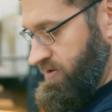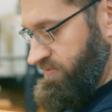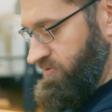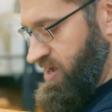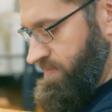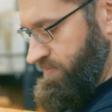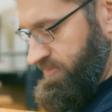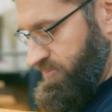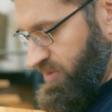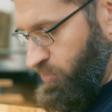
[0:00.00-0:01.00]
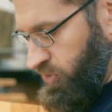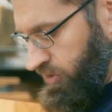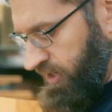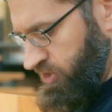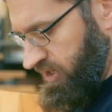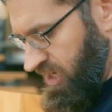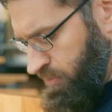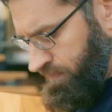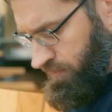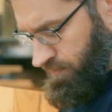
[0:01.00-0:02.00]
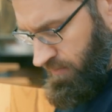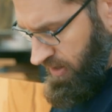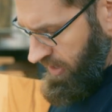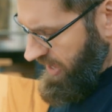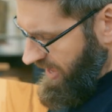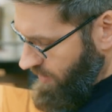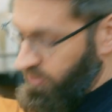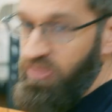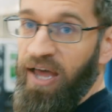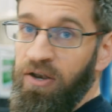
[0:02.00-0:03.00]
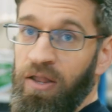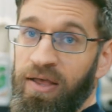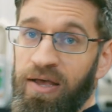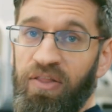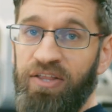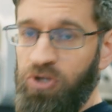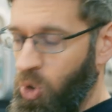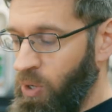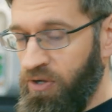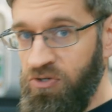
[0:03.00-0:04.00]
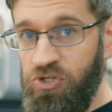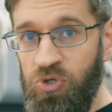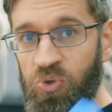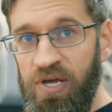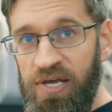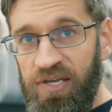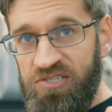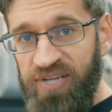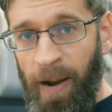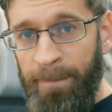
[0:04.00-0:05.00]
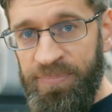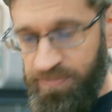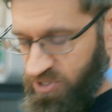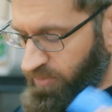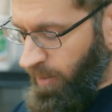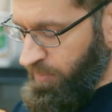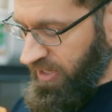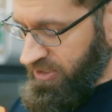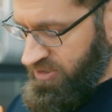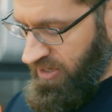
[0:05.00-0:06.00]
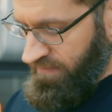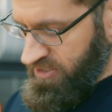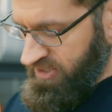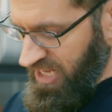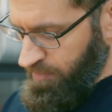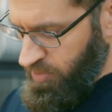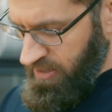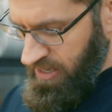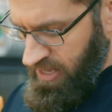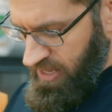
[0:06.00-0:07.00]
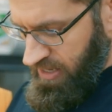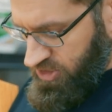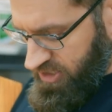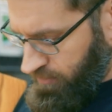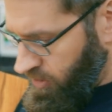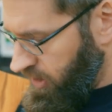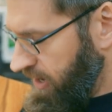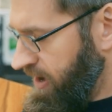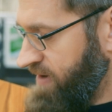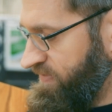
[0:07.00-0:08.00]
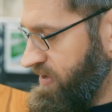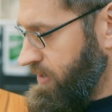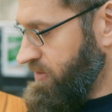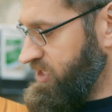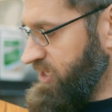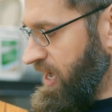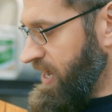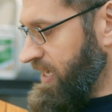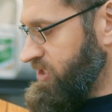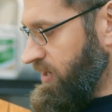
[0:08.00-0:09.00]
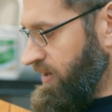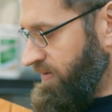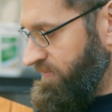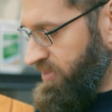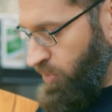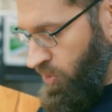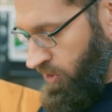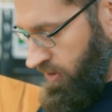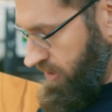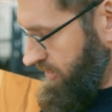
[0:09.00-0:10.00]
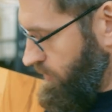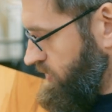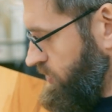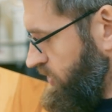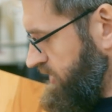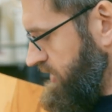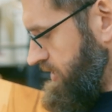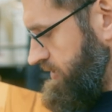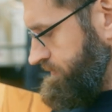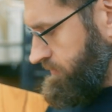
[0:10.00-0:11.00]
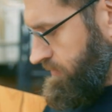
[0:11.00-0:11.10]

from the board that's touching up. What we then like to go out and do is tear up some small pieces of this tape and just mark off the sides of the board that we were working on,